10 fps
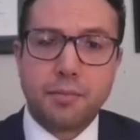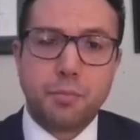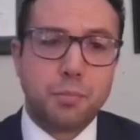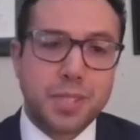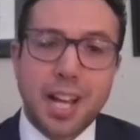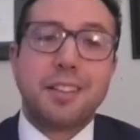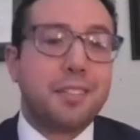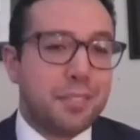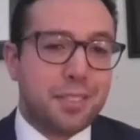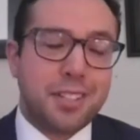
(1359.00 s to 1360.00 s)
So
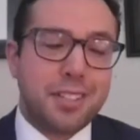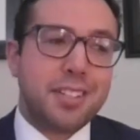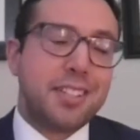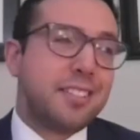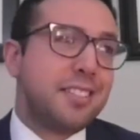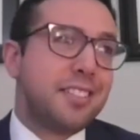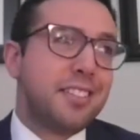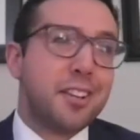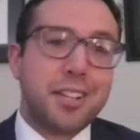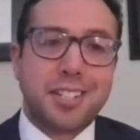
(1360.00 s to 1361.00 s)

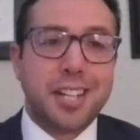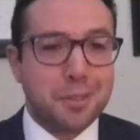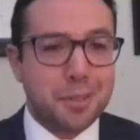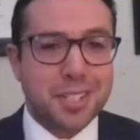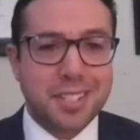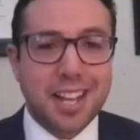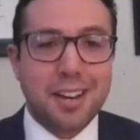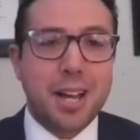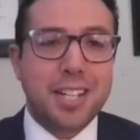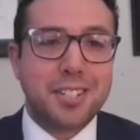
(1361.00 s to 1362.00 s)
your constituents, the state
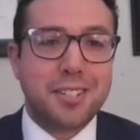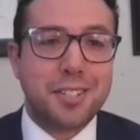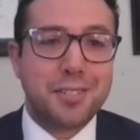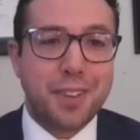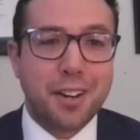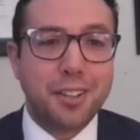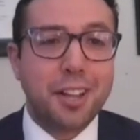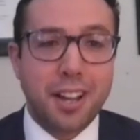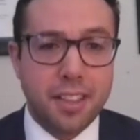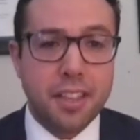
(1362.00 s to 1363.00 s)
of Massachusetts, is very
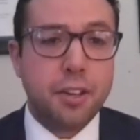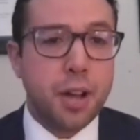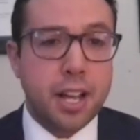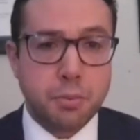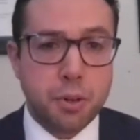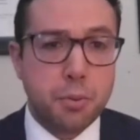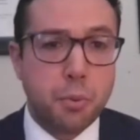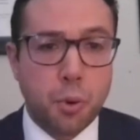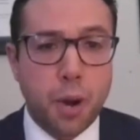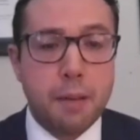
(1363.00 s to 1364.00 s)
lucky that you guys
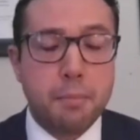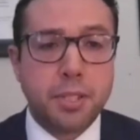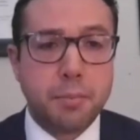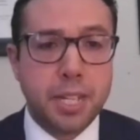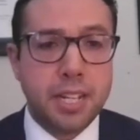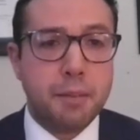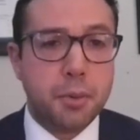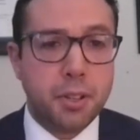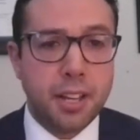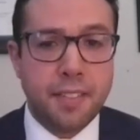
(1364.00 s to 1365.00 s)
were able to be
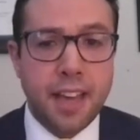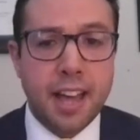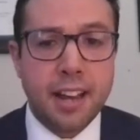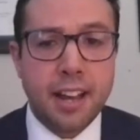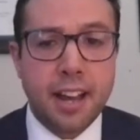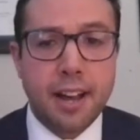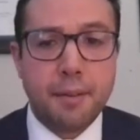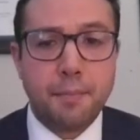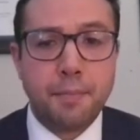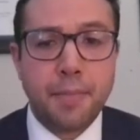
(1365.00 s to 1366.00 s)
nimble in that.
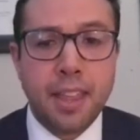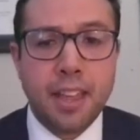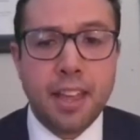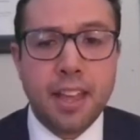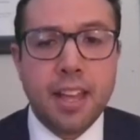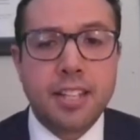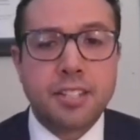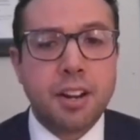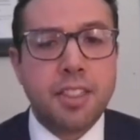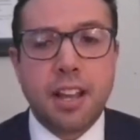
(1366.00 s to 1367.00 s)
Is
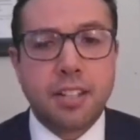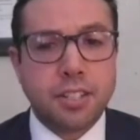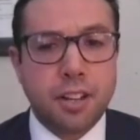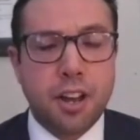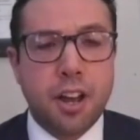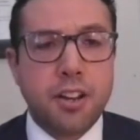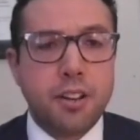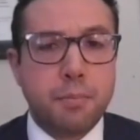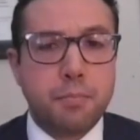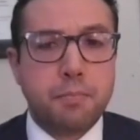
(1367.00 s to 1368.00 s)
there anything else
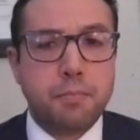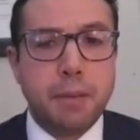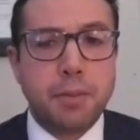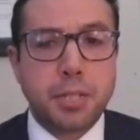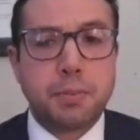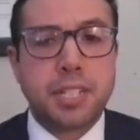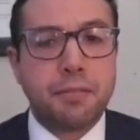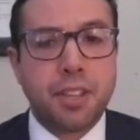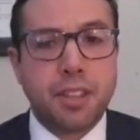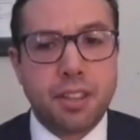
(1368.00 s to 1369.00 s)
on maybe
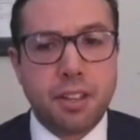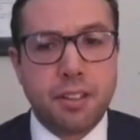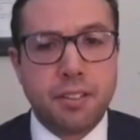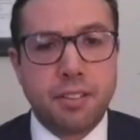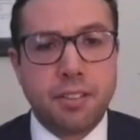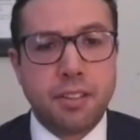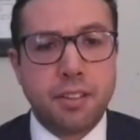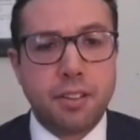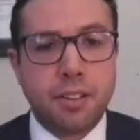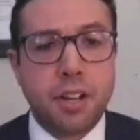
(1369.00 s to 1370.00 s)
specifically
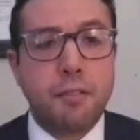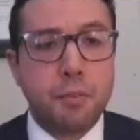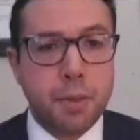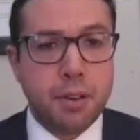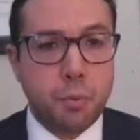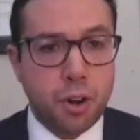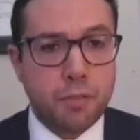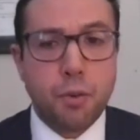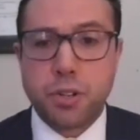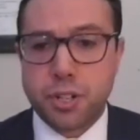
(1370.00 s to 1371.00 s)
the government
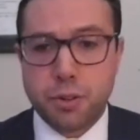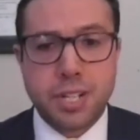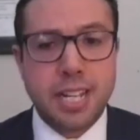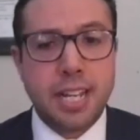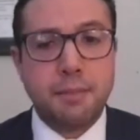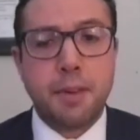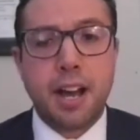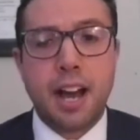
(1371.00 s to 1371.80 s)
workforce, your team,